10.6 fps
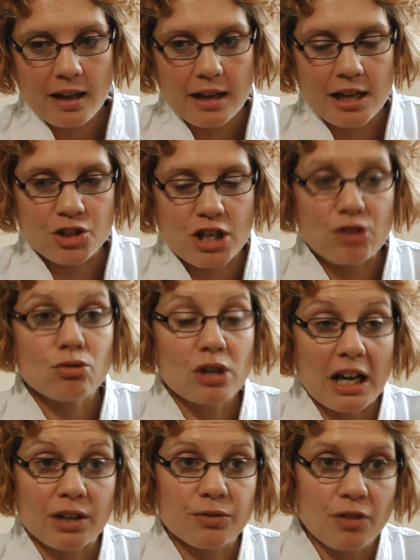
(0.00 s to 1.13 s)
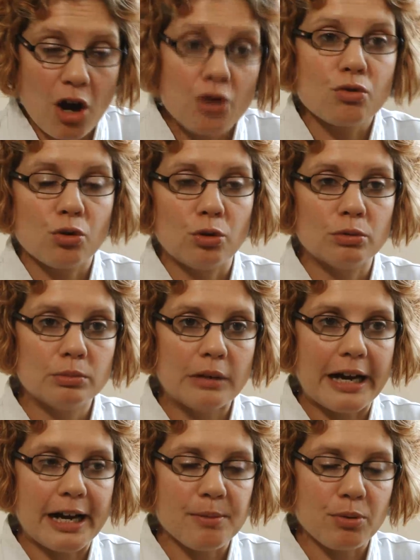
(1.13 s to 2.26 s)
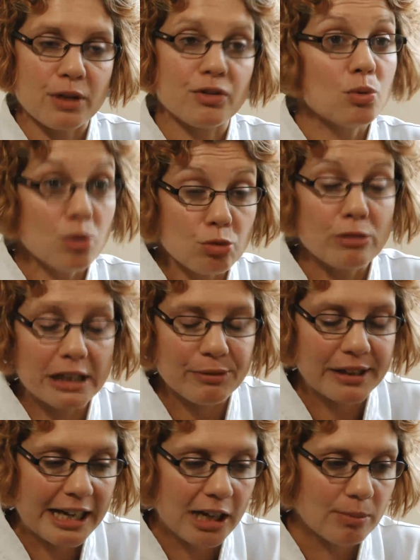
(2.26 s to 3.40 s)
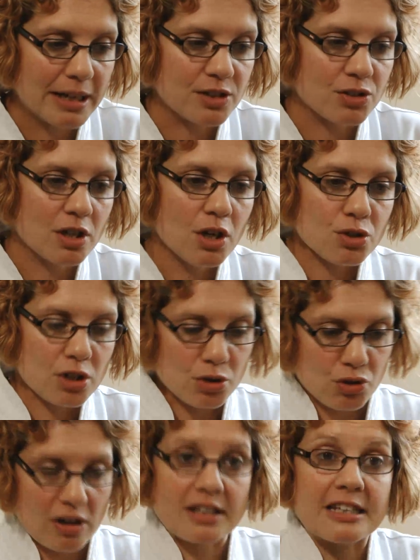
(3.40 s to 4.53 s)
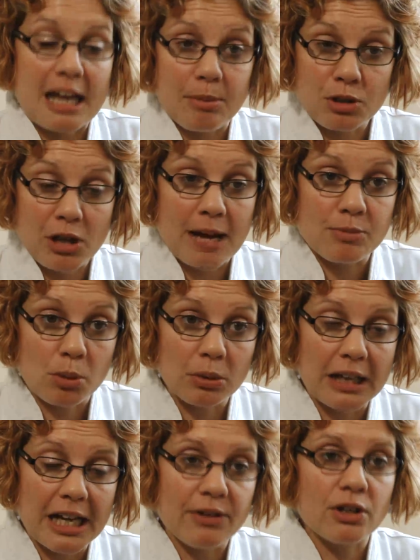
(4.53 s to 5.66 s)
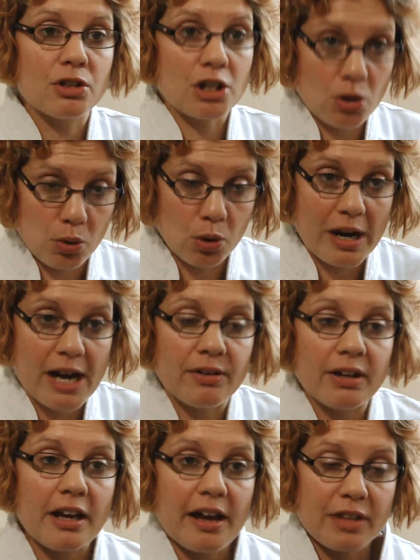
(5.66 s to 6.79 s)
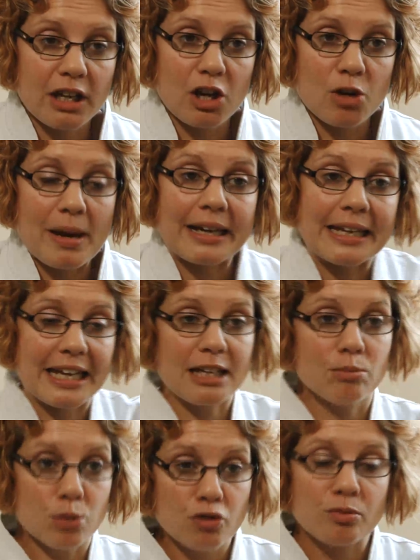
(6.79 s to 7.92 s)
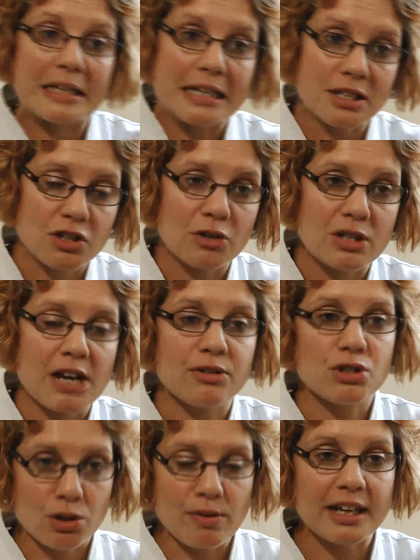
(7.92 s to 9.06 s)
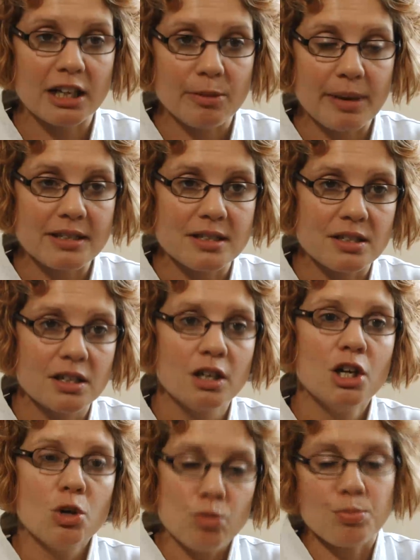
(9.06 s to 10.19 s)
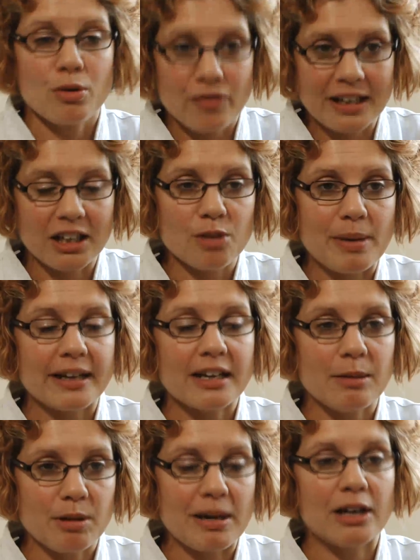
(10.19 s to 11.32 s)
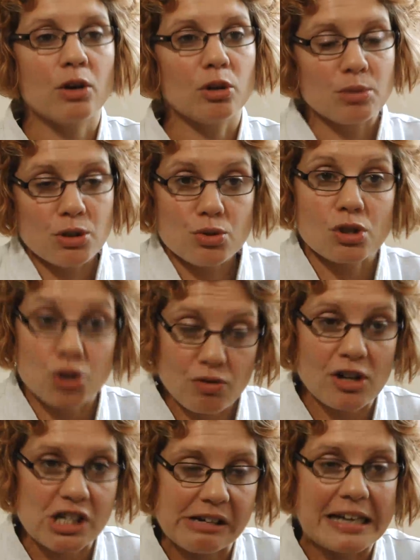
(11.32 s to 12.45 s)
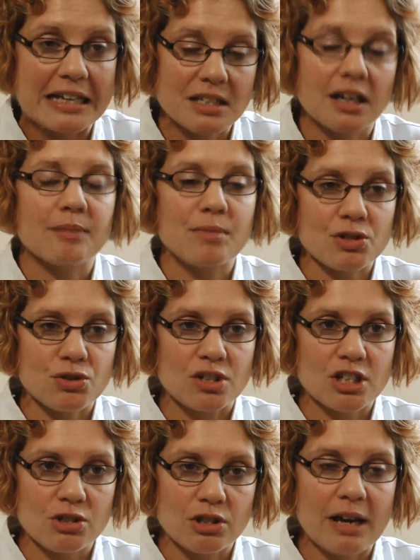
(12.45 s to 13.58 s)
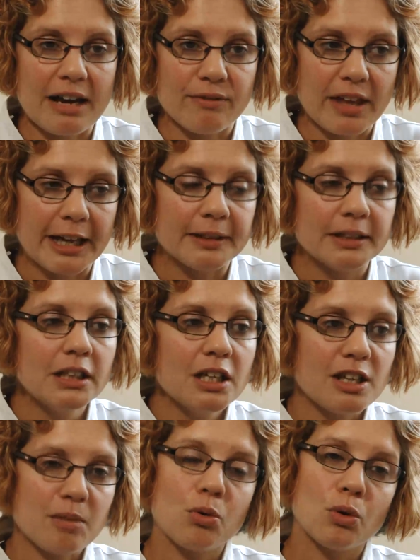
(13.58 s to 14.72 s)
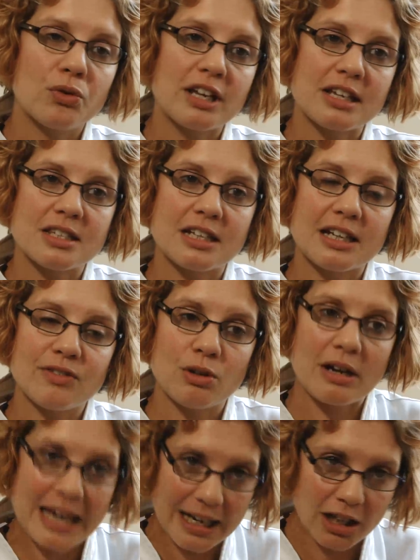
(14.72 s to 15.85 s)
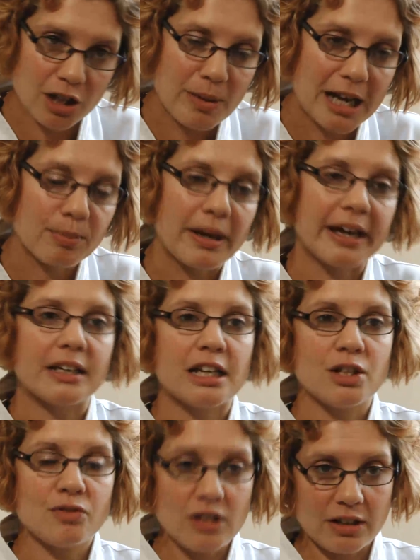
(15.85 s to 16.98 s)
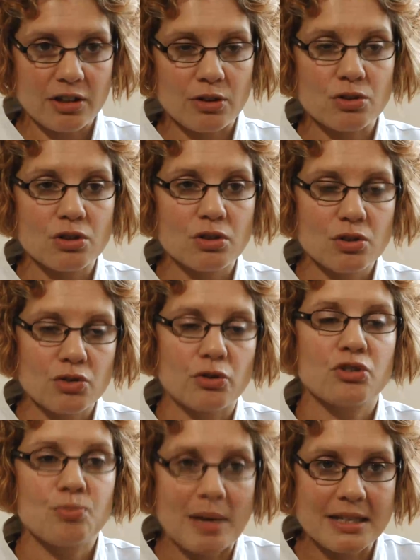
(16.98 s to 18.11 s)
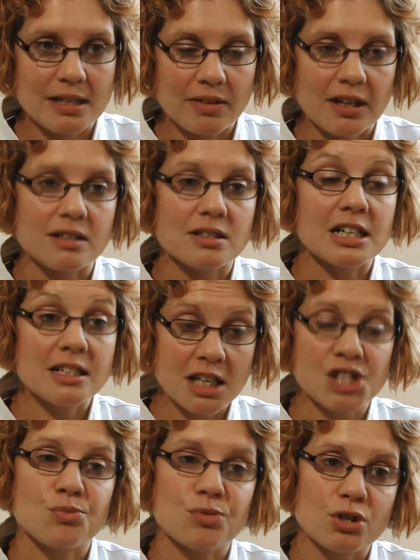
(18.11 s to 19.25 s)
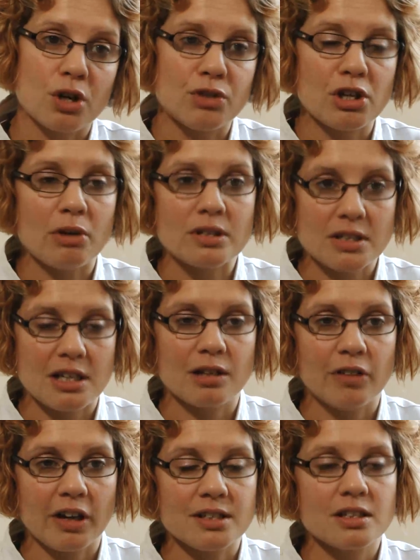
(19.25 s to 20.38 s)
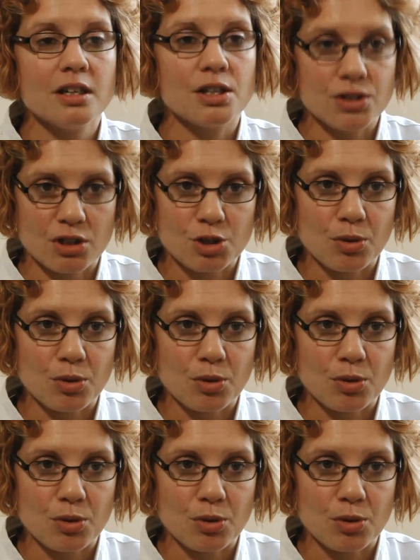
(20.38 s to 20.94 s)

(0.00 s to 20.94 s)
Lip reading: a general kind of overall point of view will really help matters. So strengthening the abdominal area, the core area and the low back, and getting movement into those areas on a regular basis will prevent low back coming back on, but also stretch out any tight muscles that you do have there. The important thing is that if you get low back pain and you've done those sort of basic things and it doesn't resolve, you go and seek advice as soon as